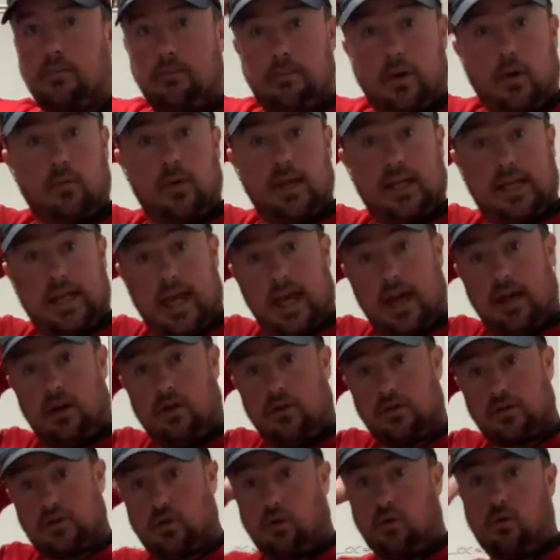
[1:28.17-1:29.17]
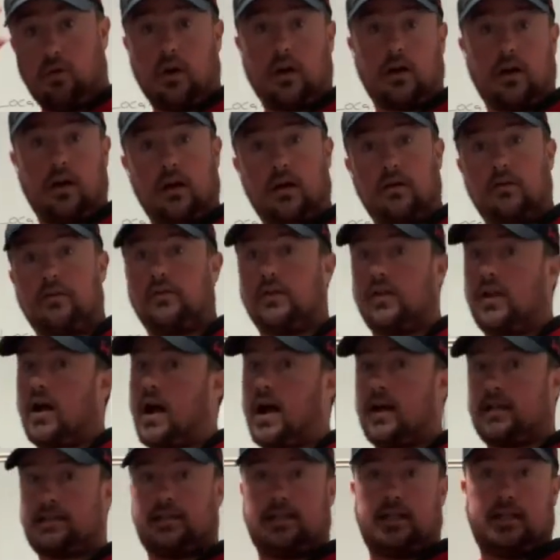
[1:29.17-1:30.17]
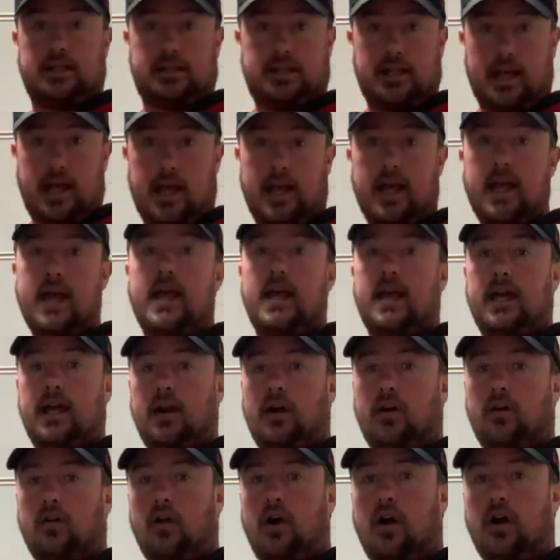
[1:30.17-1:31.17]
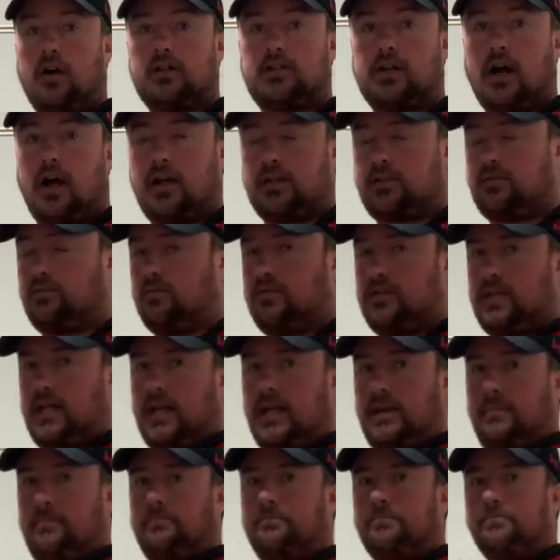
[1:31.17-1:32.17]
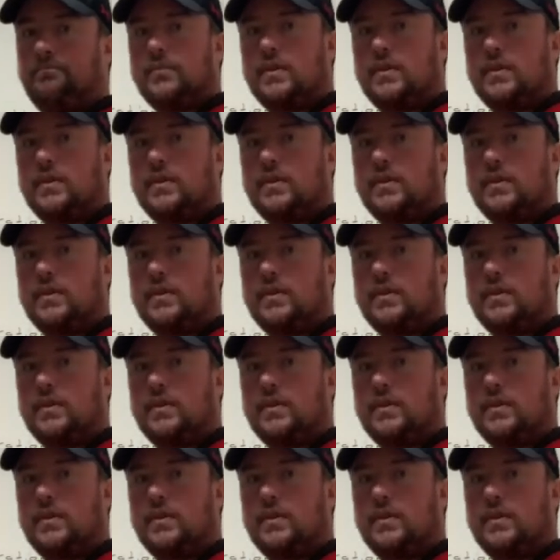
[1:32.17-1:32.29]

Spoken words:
but we can also work on our velocity, say, in our long toss routine.